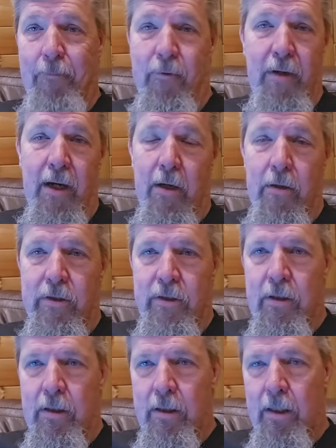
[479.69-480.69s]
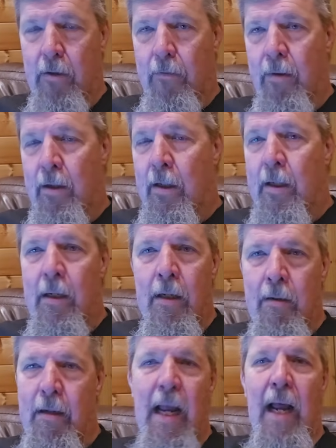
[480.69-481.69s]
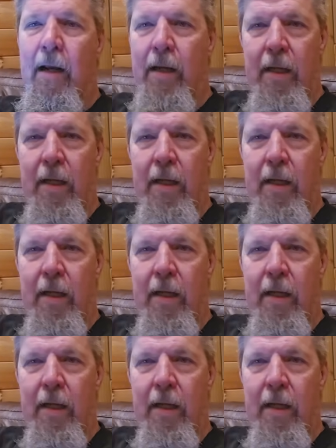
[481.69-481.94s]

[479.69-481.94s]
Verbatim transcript: Who cares? You know, nah,